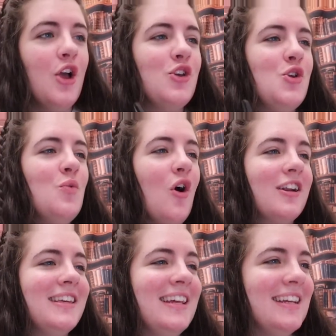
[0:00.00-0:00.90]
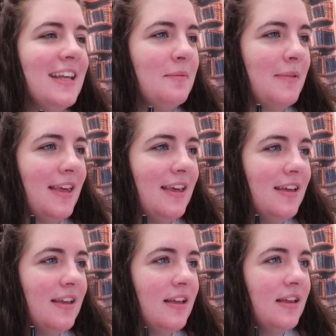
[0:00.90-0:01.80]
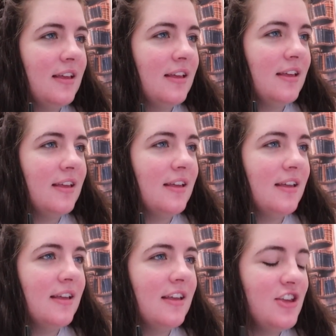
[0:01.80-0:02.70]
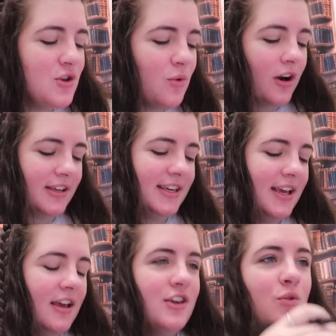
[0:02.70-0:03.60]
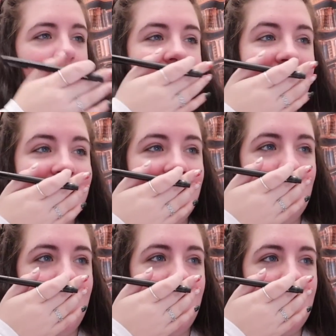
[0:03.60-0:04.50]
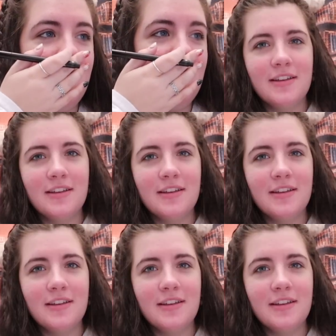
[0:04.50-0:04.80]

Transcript: You are kidding me. You are kidding me.